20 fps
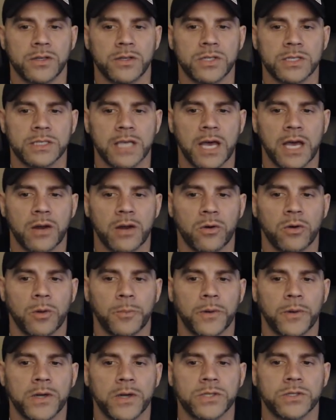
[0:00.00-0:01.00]
Just got oil
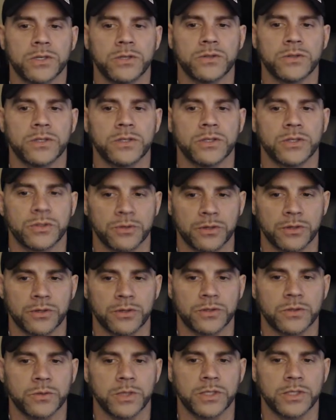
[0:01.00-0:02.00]
pressure using the drill
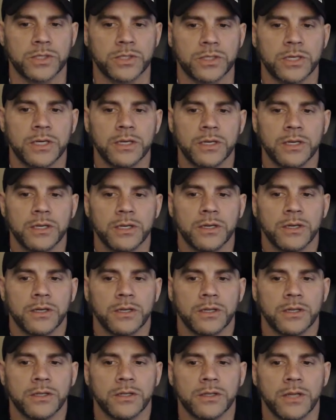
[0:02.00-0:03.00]
switched
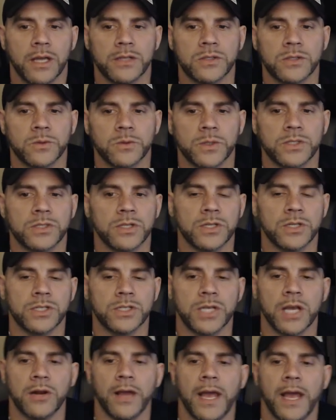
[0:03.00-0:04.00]
and switched to the channel.